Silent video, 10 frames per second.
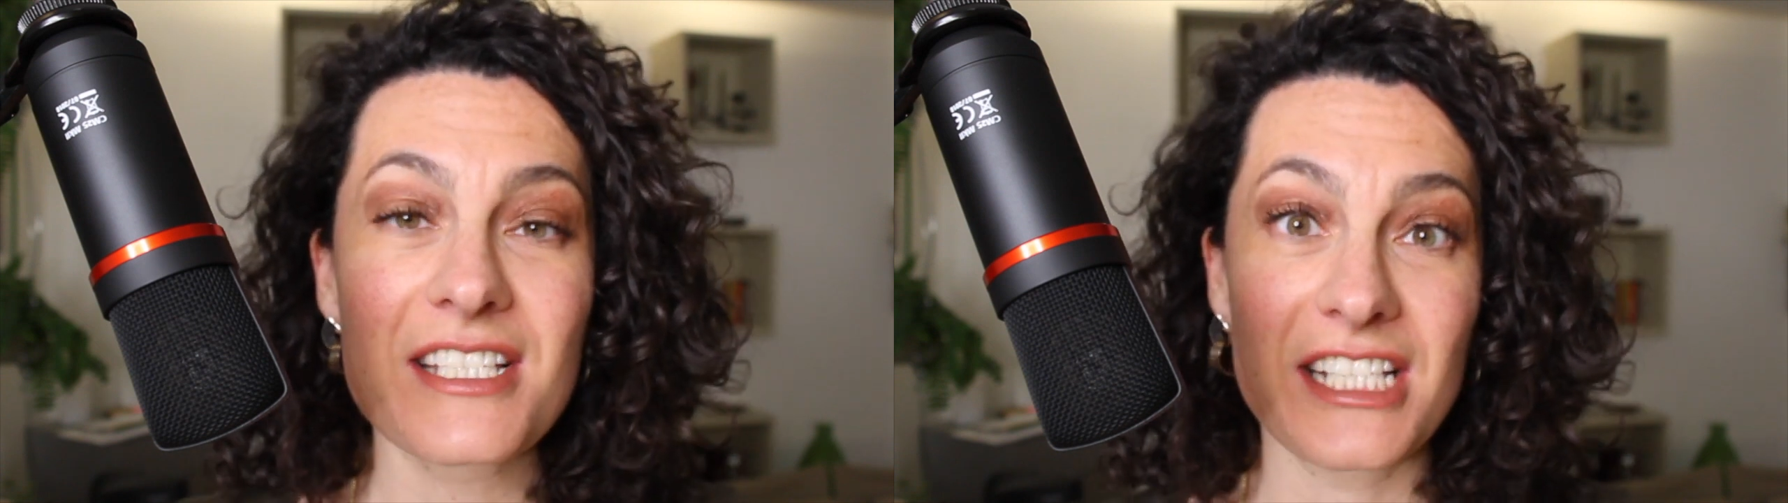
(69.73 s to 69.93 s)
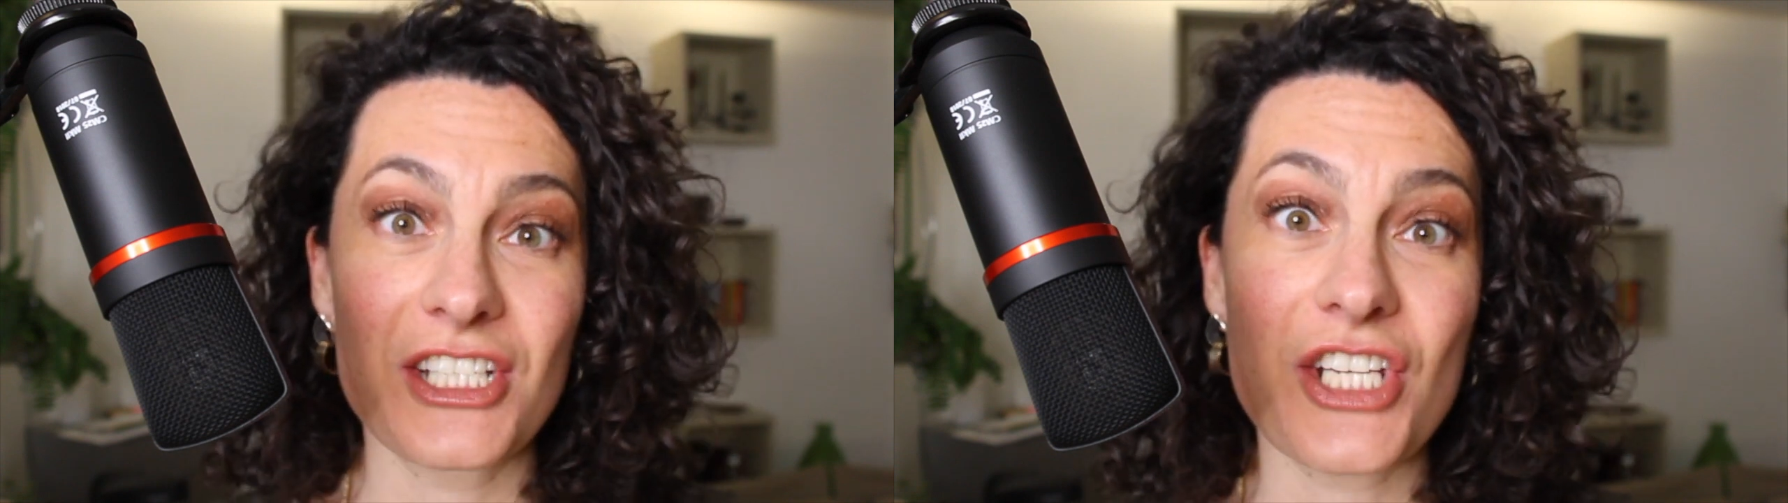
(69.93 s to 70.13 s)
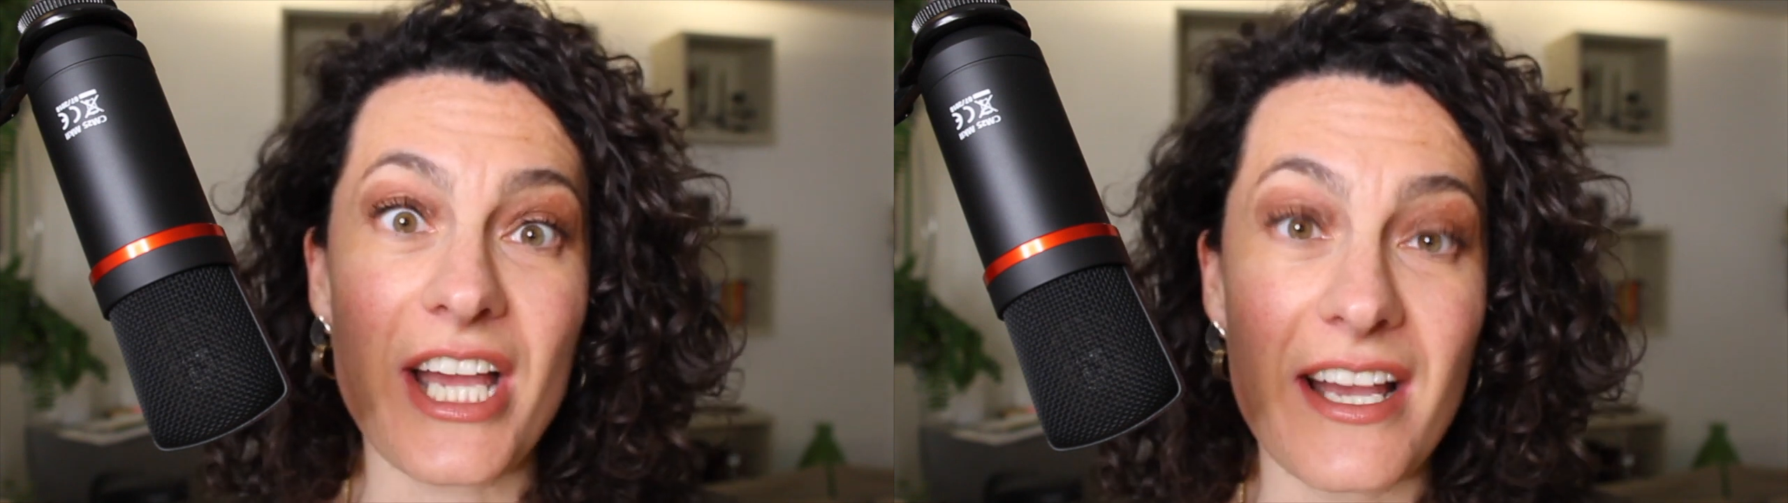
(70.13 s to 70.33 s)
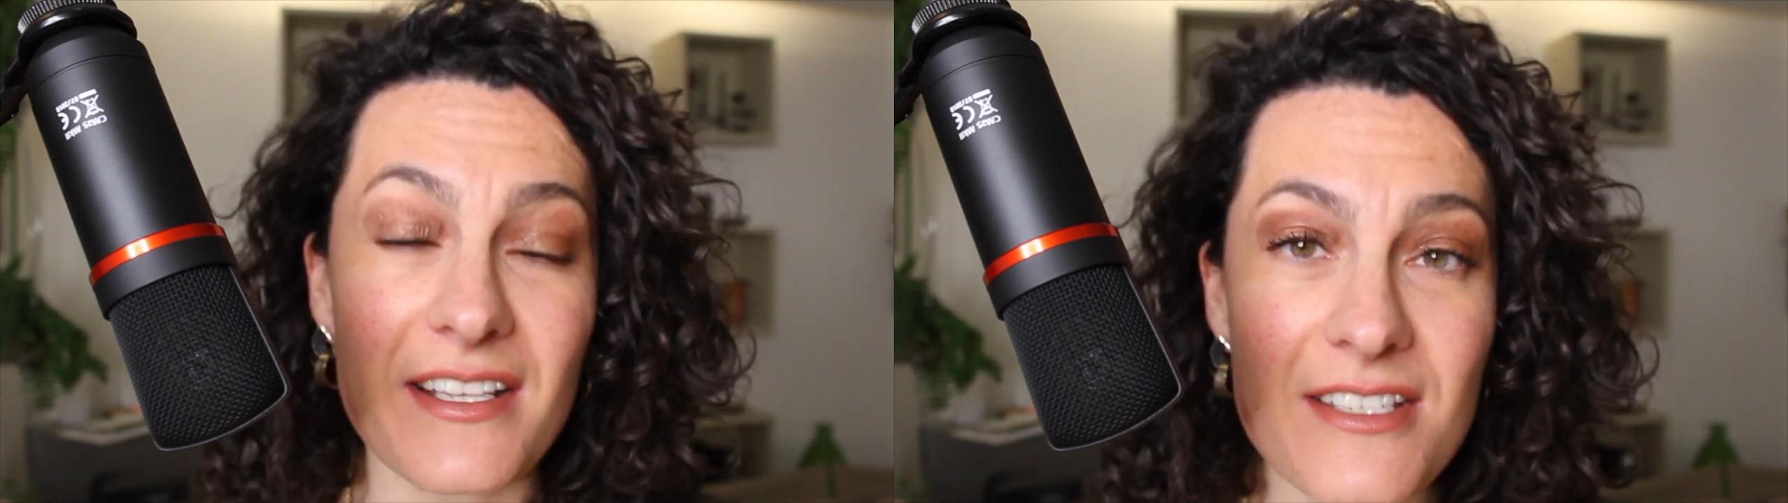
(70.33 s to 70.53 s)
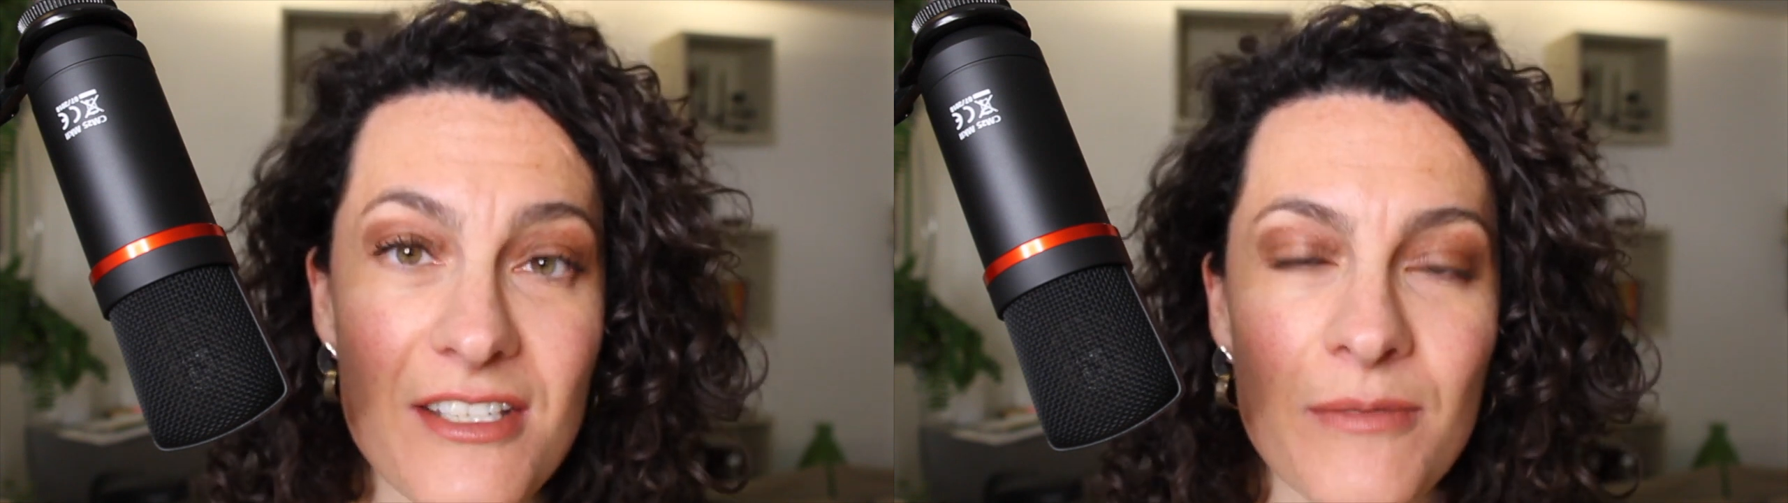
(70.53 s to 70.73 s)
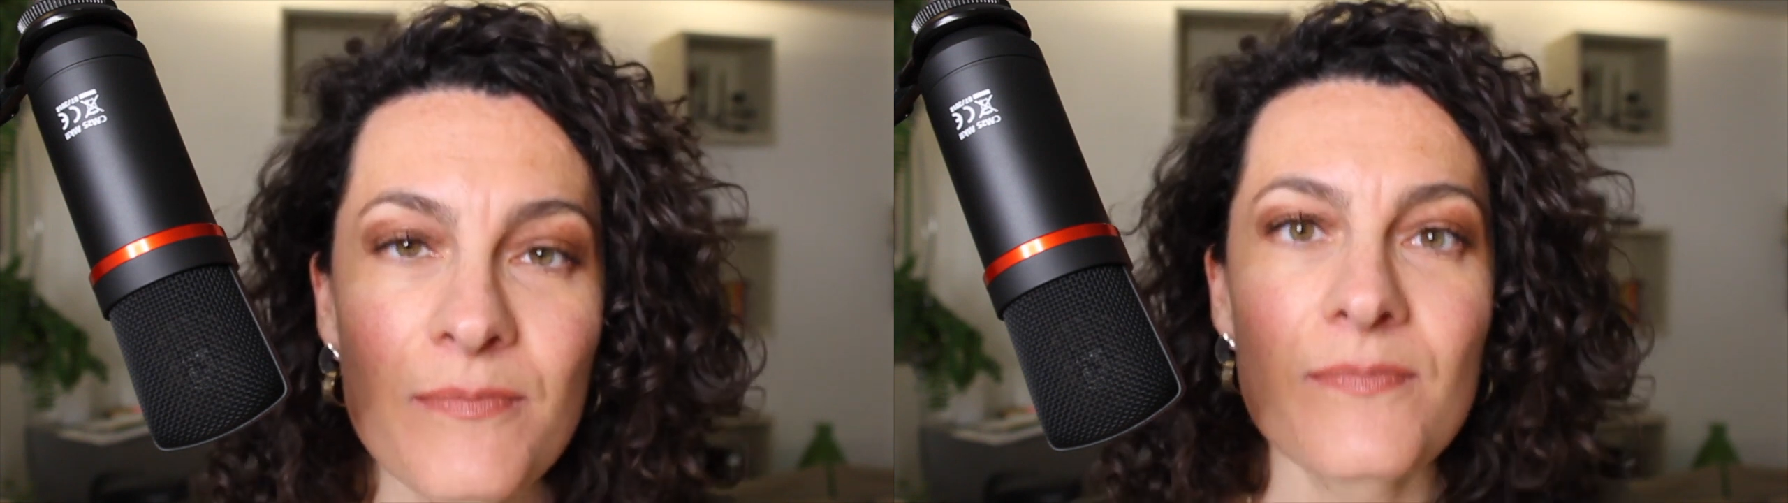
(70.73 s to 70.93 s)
such as